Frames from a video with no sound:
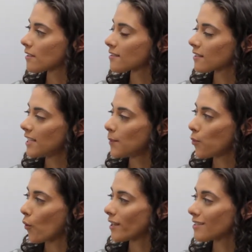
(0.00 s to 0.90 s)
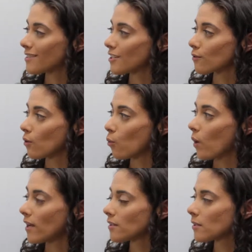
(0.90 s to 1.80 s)
This key point 0,
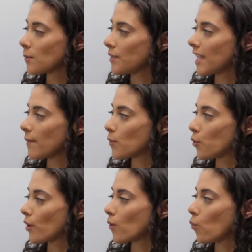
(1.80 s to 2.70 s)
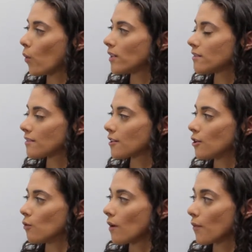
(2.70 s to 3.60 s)
1 became the point 1,
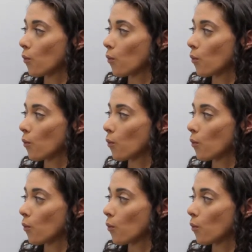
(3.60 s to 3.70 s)
0.